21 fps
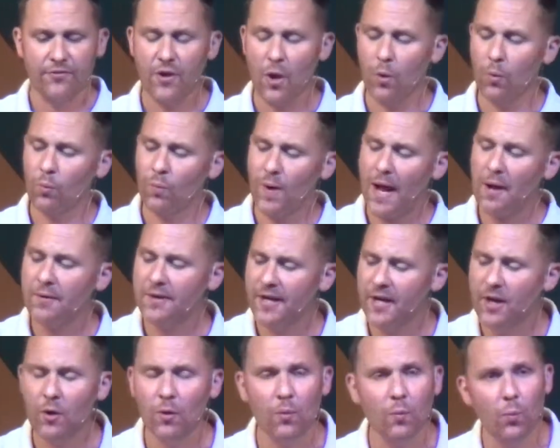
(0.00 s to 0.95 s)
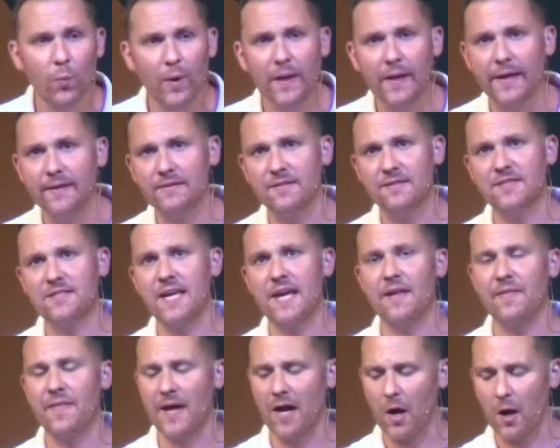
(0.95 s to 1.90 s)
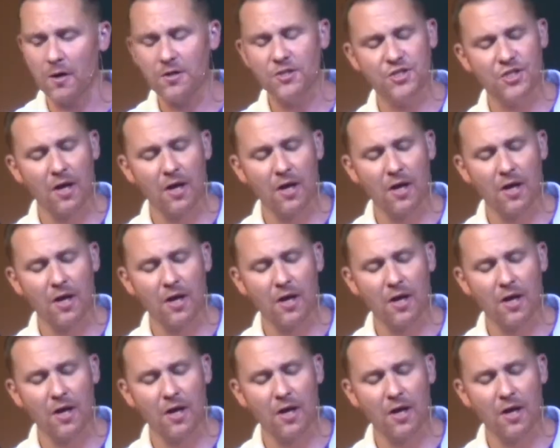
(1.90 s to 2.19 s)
So around here, we like to say that our